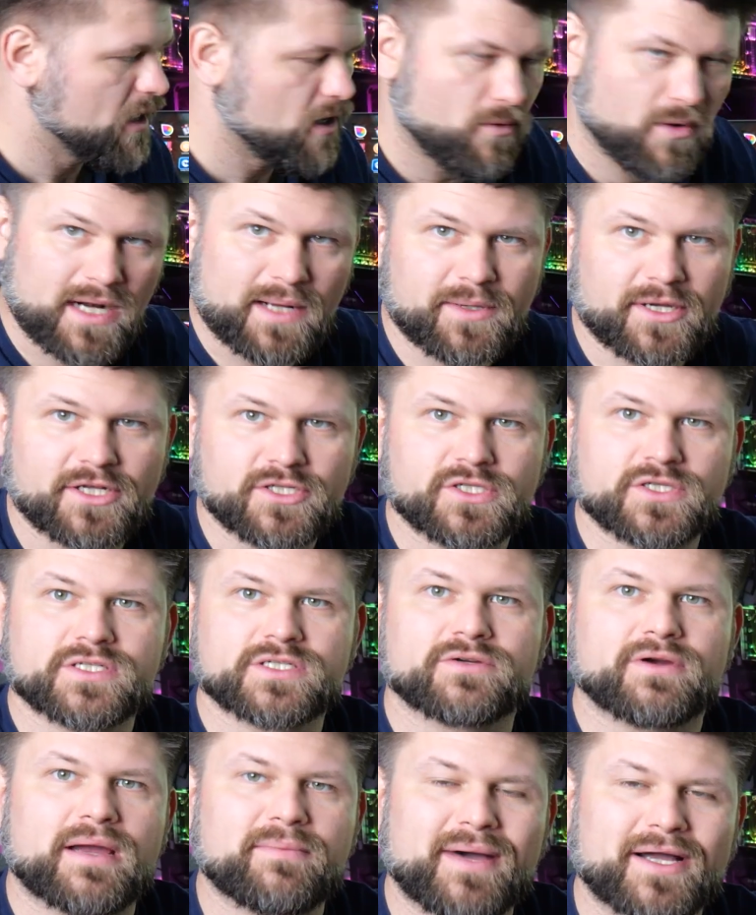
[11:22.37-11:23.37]
What I'm gonna do
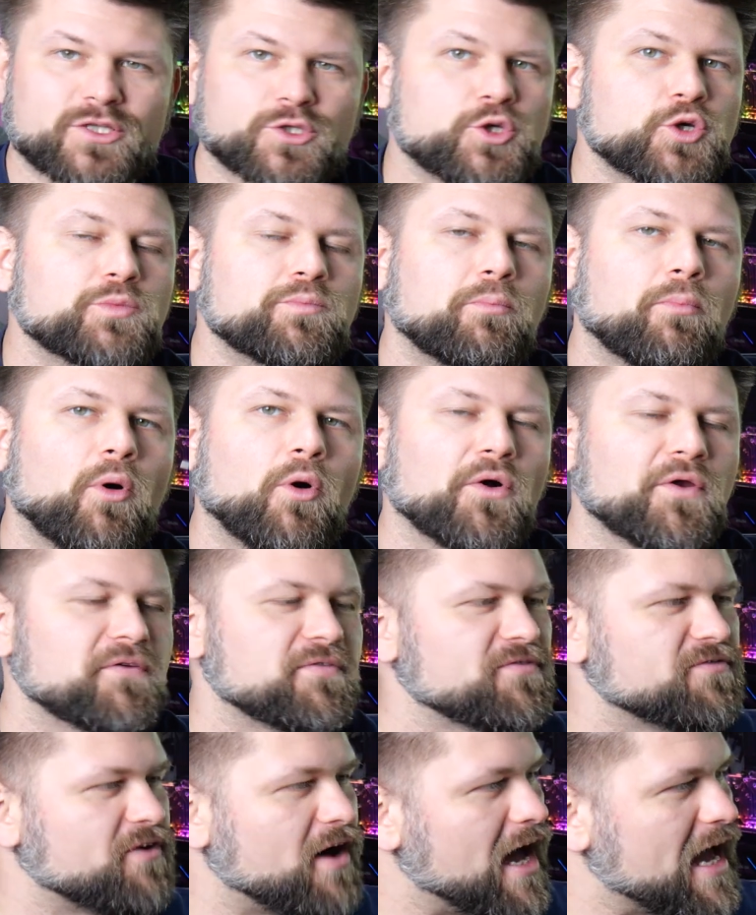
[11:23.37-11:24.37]
is grab my
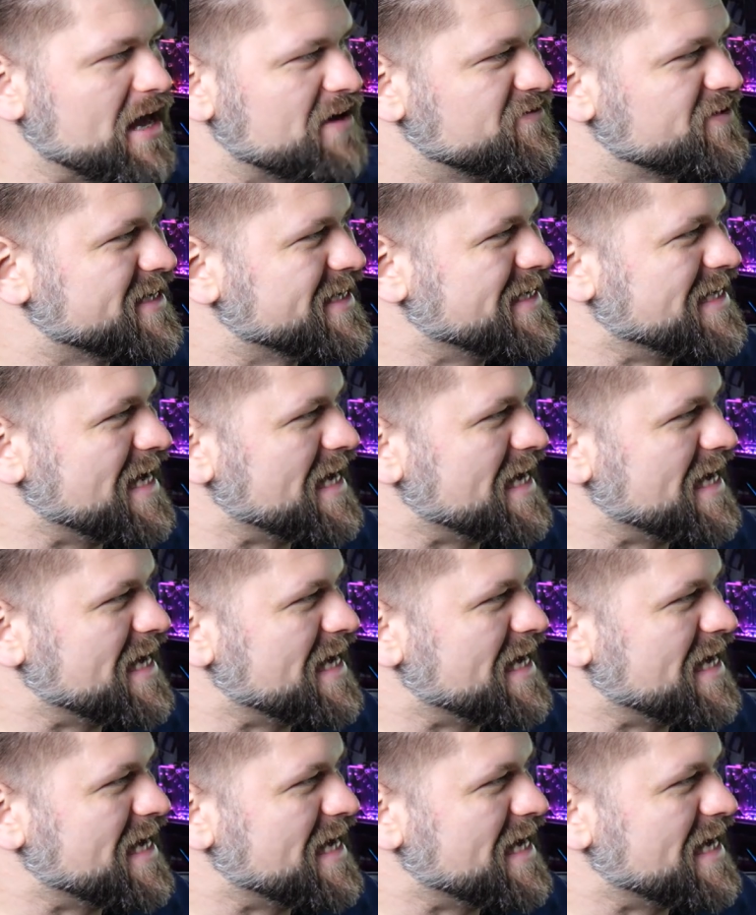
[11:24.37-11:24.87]
2.5